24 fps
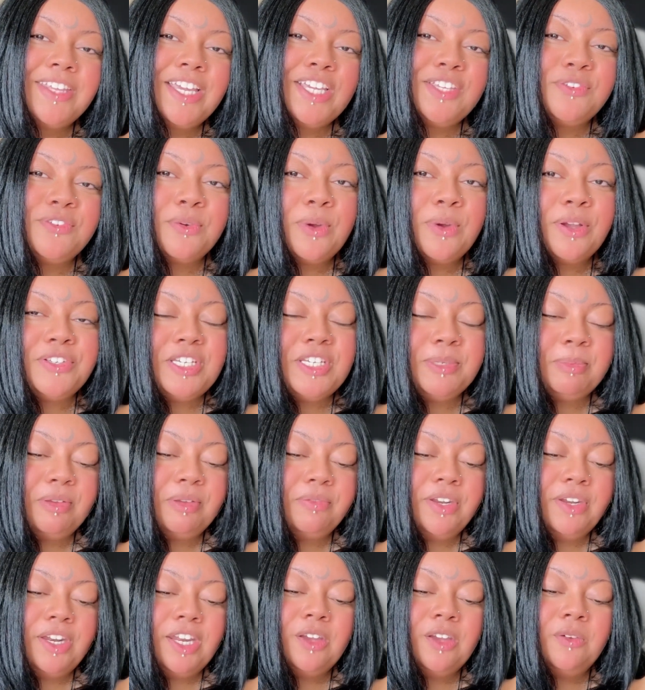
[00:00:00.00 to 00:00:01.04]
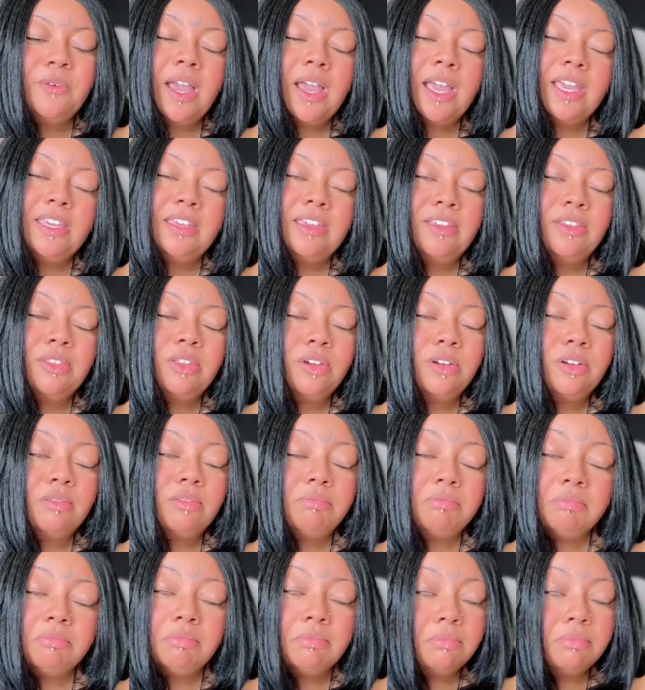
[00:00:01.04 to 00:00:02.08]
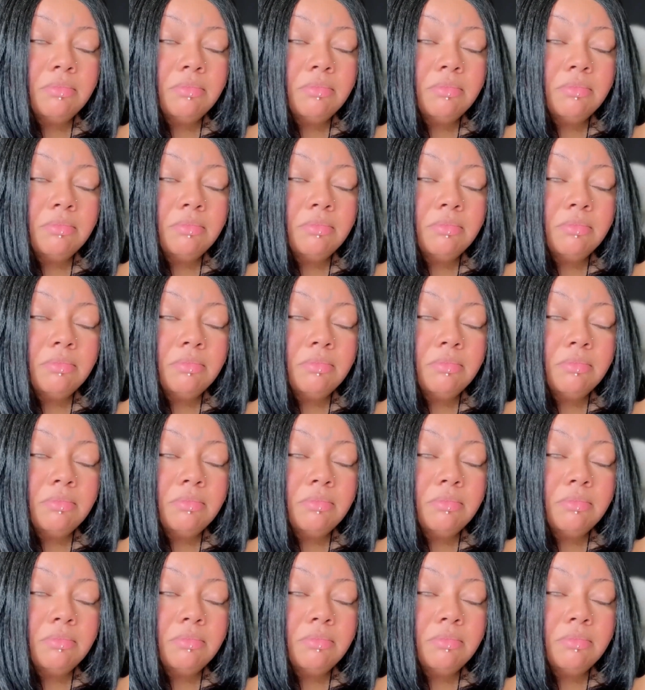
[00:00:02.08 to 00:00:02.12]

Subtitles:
Thanks for watching my video. I either